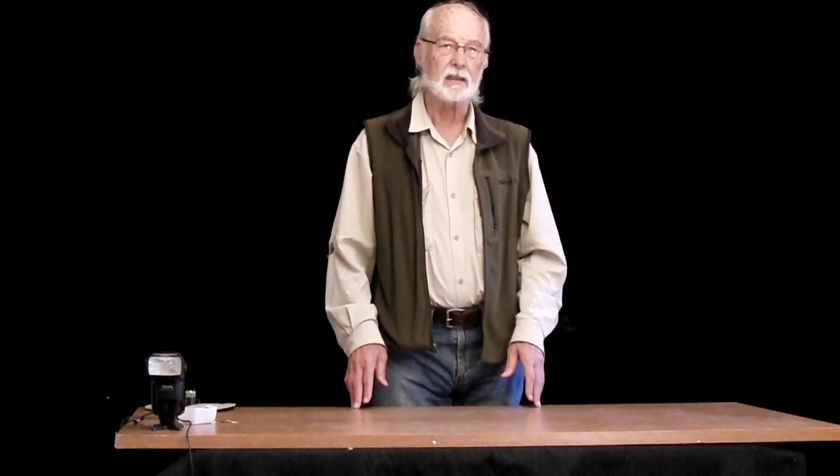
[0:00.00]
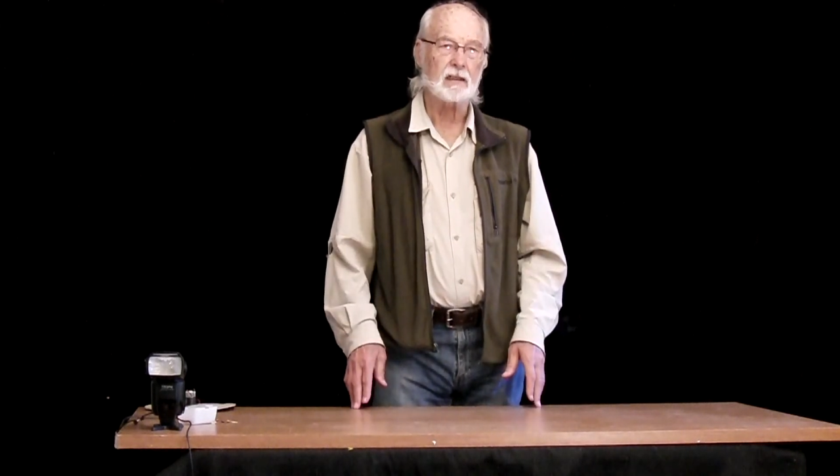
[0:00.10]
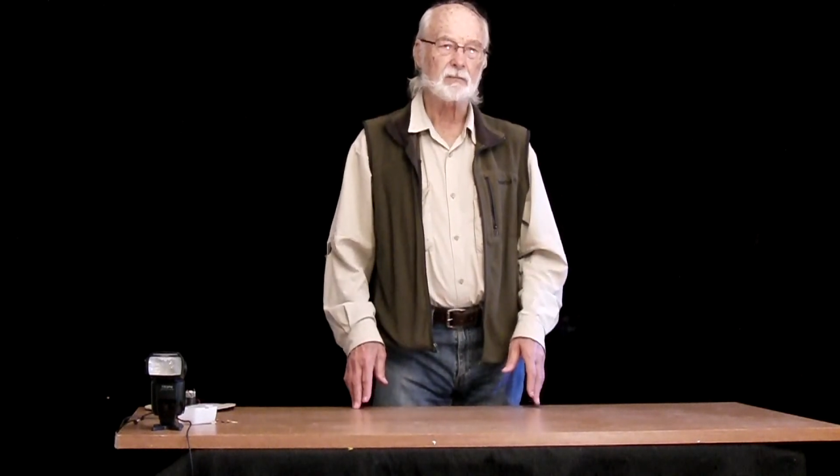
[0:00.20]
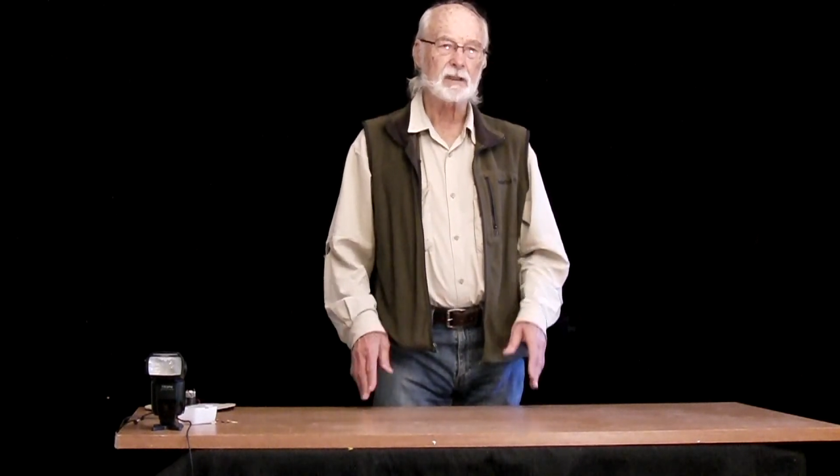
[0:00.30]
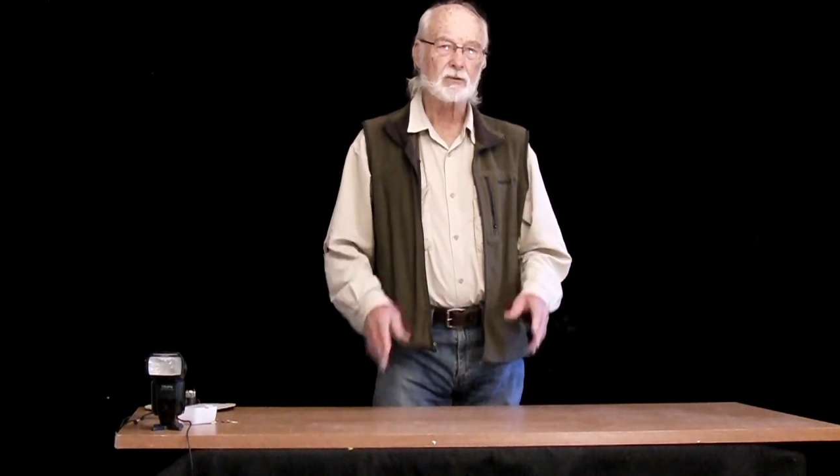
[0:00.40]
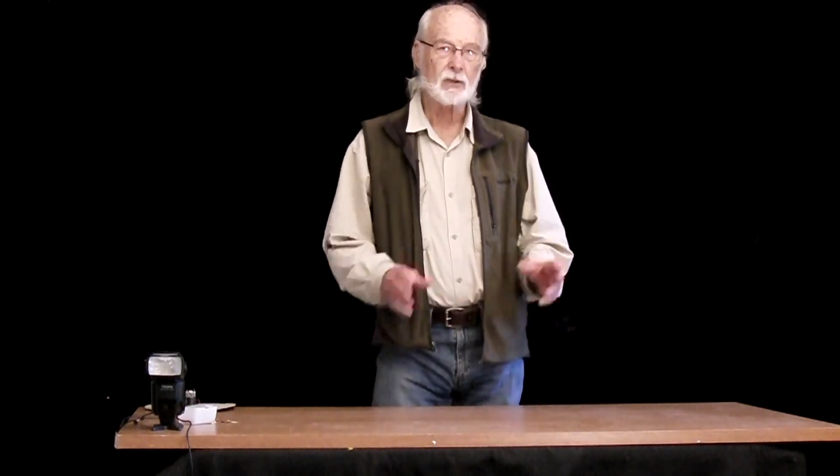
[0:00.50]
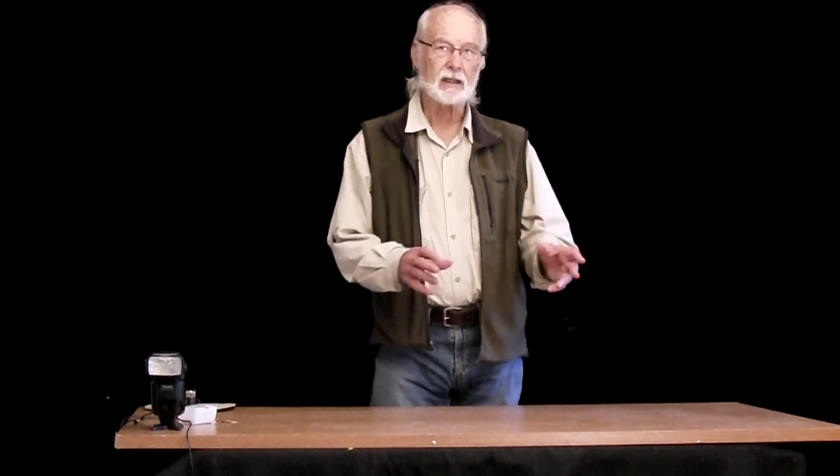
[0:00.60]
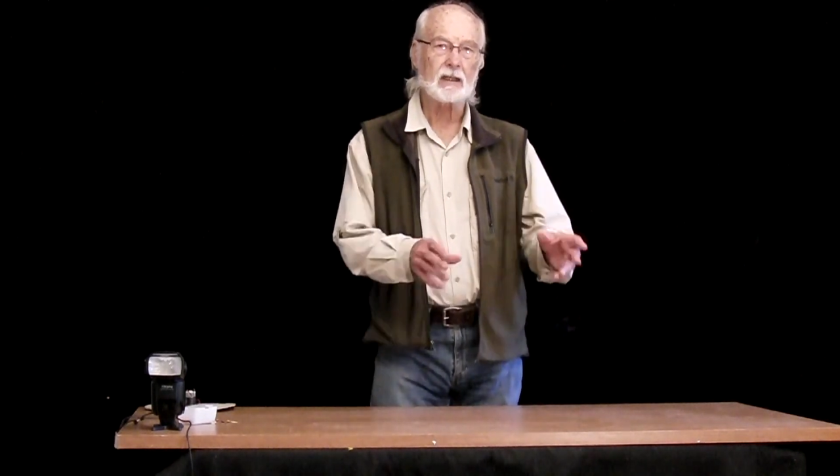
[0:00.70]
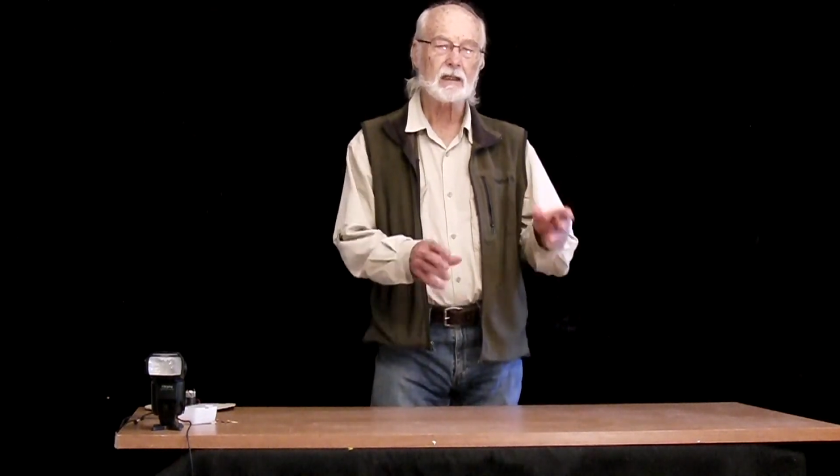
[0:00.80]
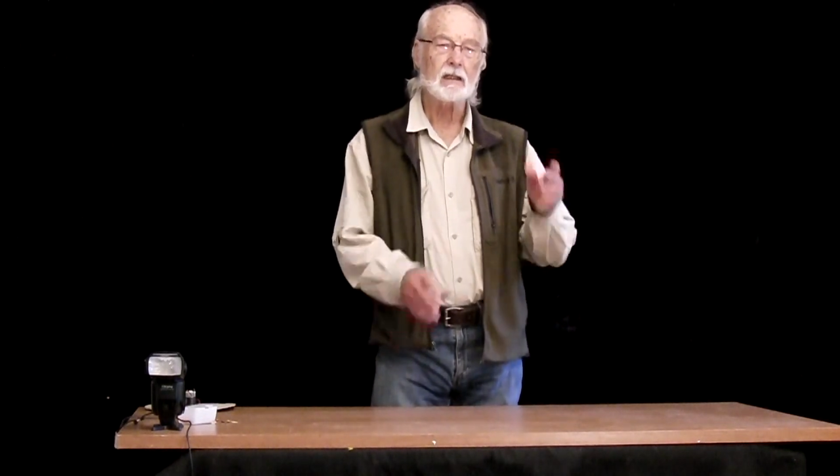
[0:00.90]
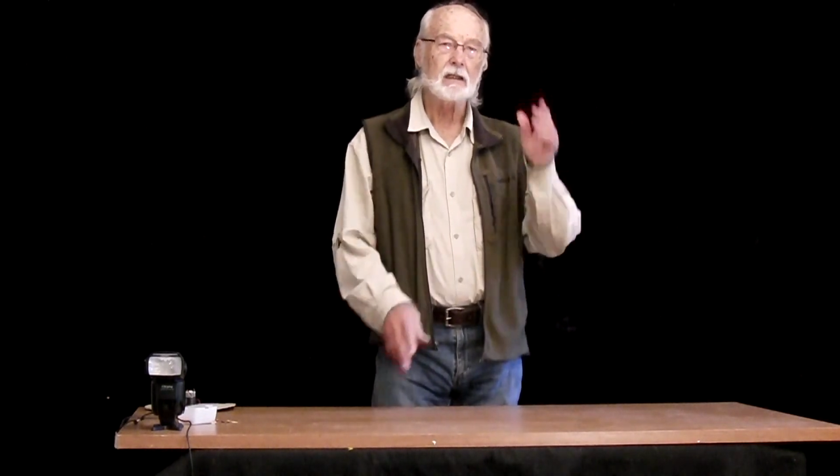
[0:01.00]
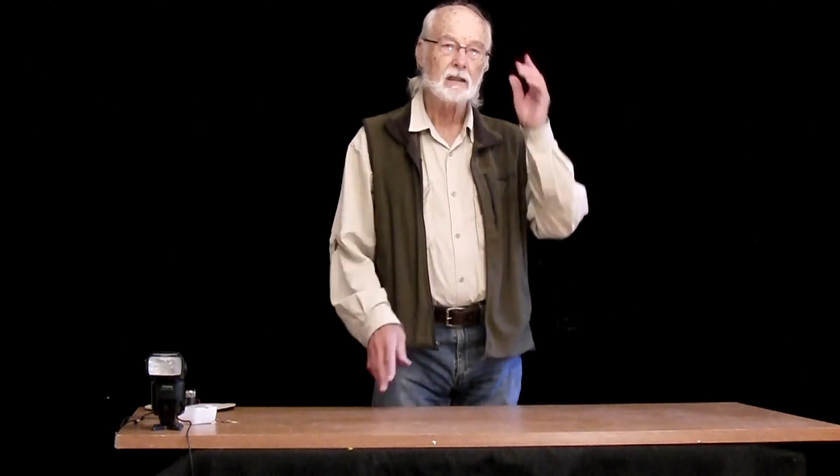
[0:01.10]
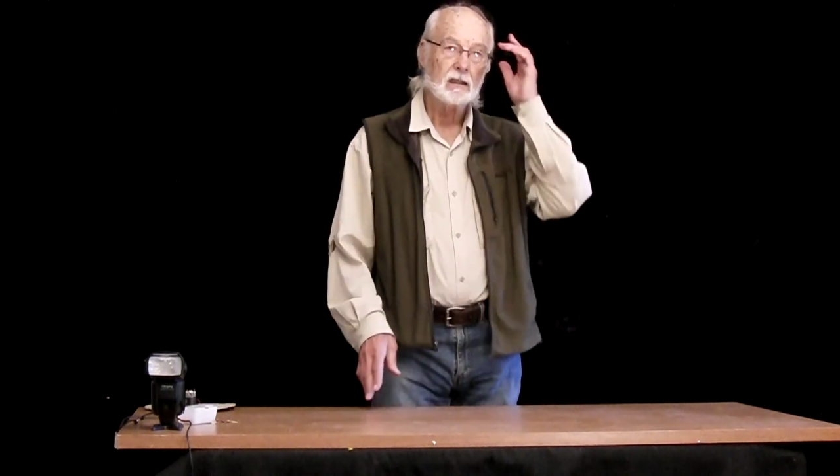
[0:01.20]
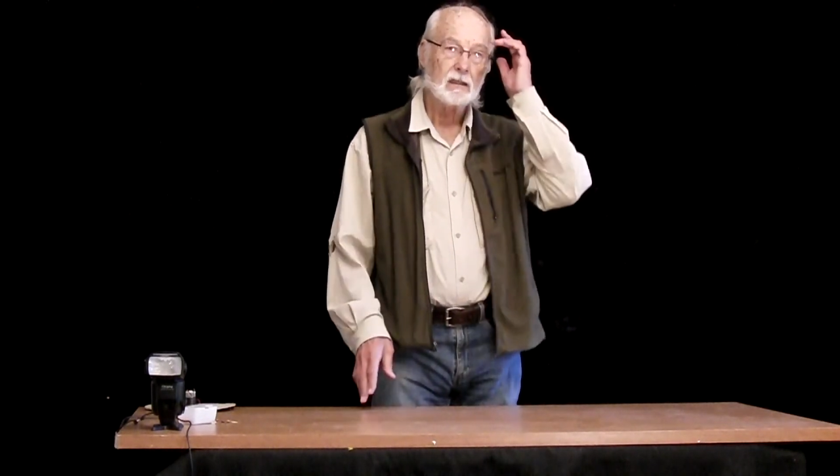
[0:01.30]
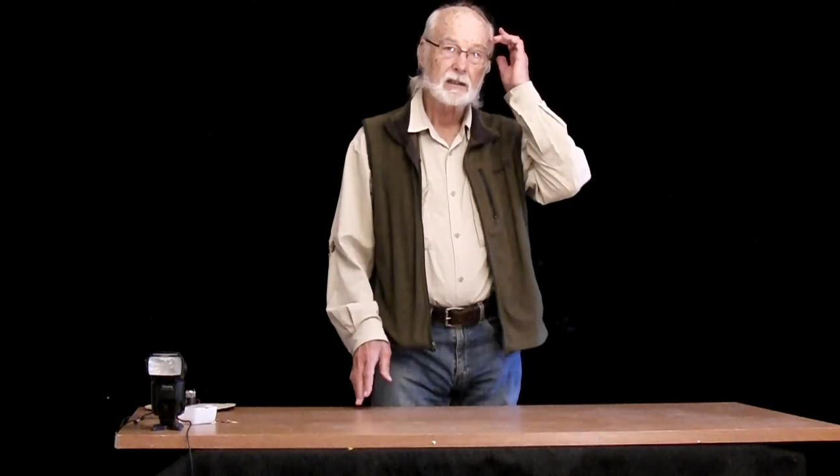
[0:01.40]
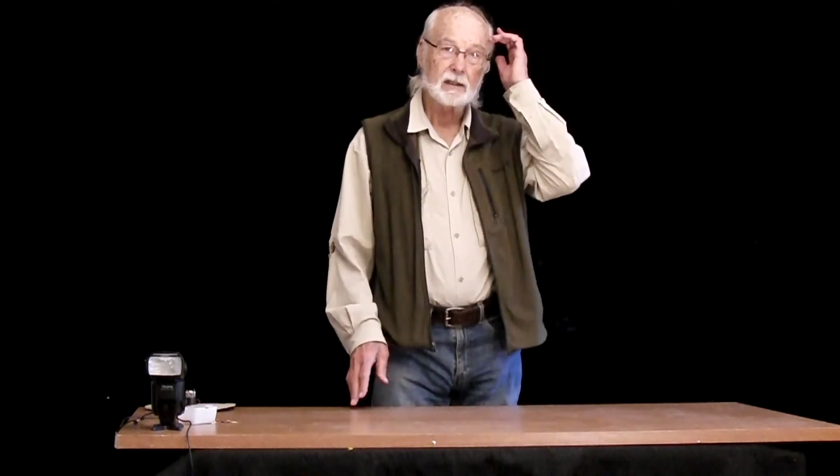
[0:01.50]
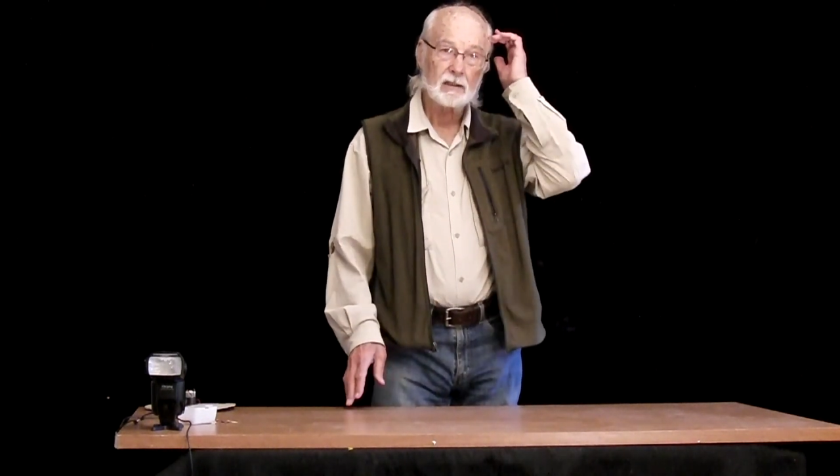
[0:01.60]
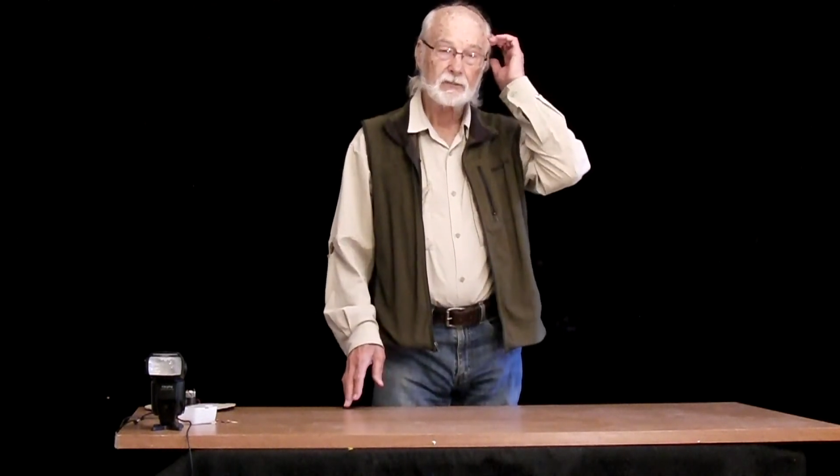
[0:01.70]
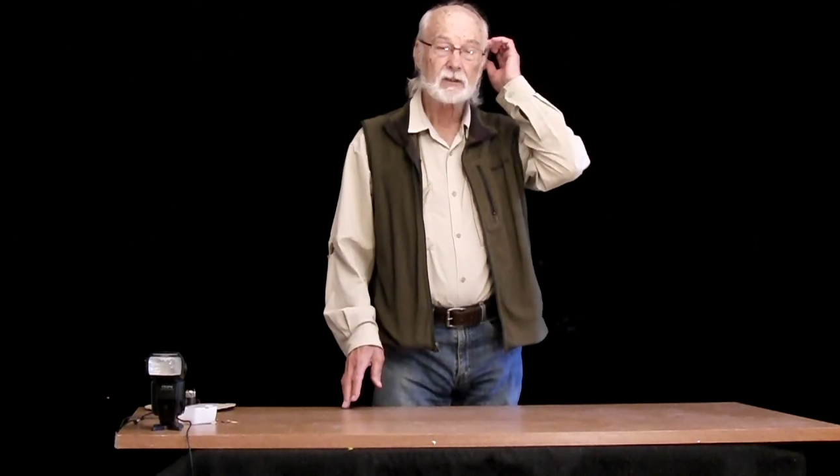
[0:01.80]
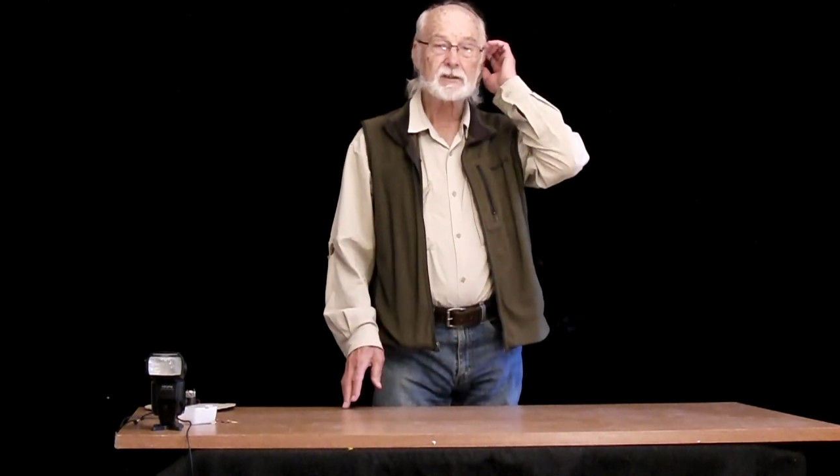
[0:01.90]
there'll be 20 in a
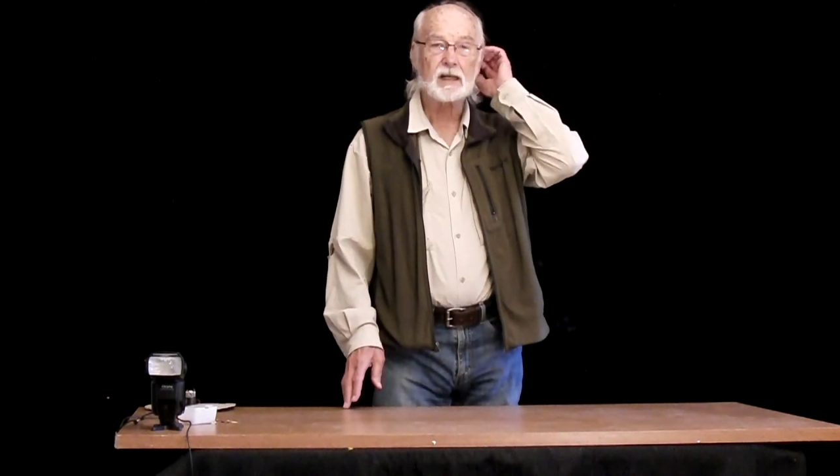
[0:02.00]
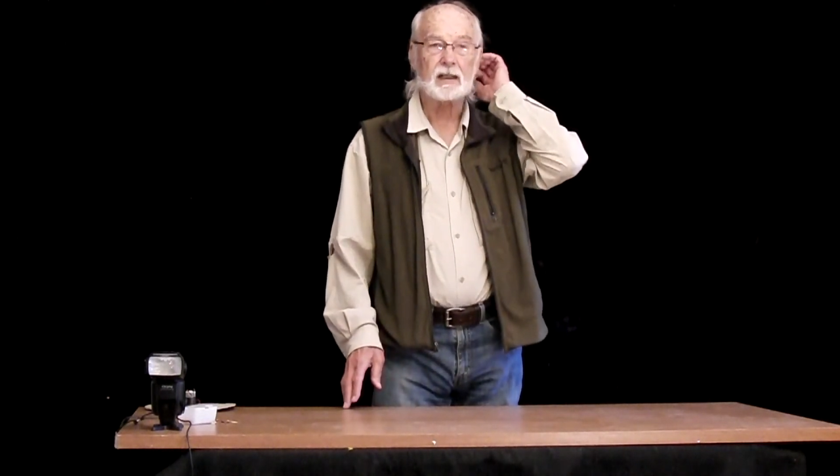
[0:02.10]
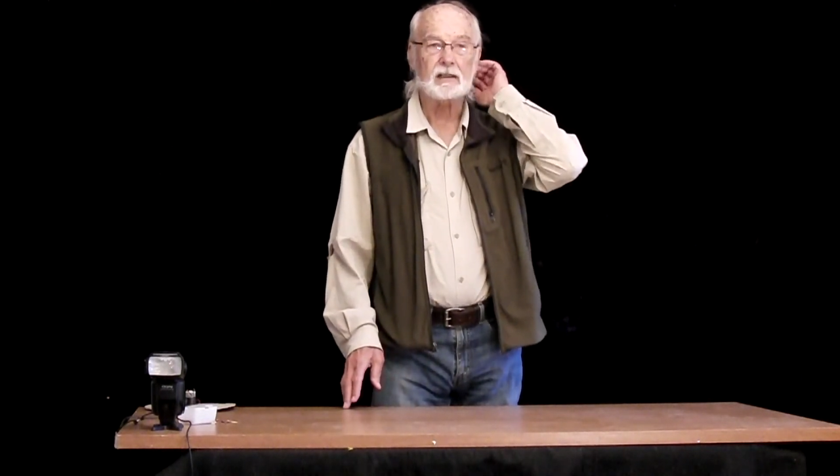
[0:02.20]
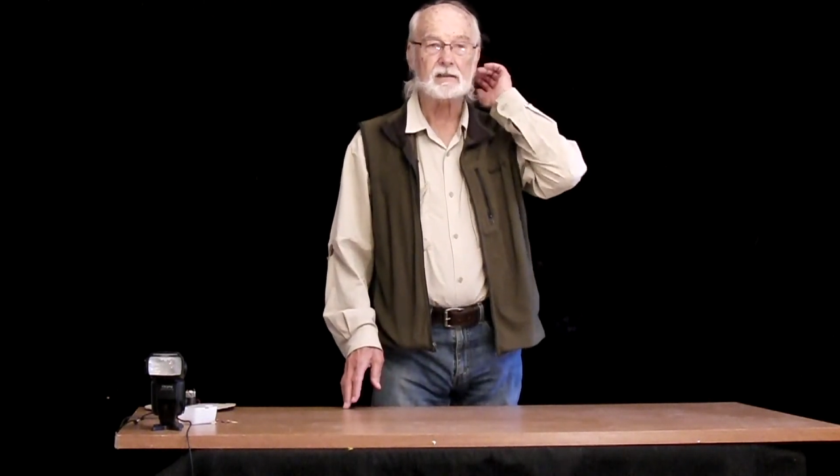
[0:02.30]
full second.